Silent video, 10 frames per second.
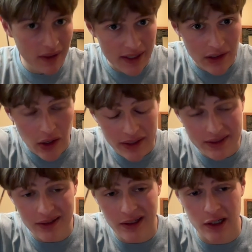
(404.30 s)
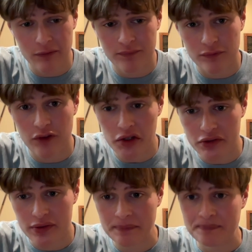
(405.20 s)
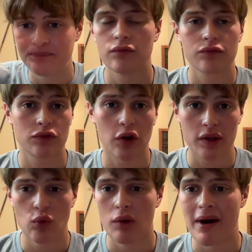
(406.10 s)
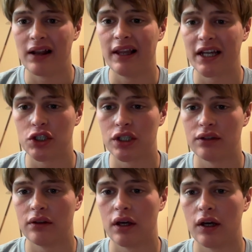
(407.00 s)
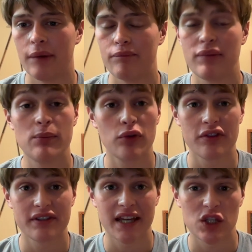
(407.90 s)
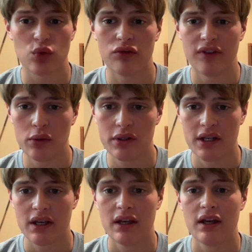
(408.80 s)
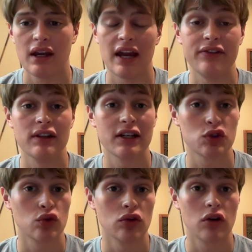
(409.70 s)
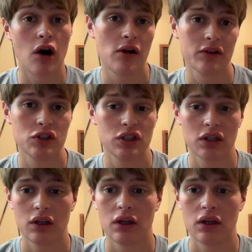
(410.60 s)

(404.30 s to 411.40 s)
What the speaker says: and not false. Talking more about election, people in the states will vote, and the Electoral College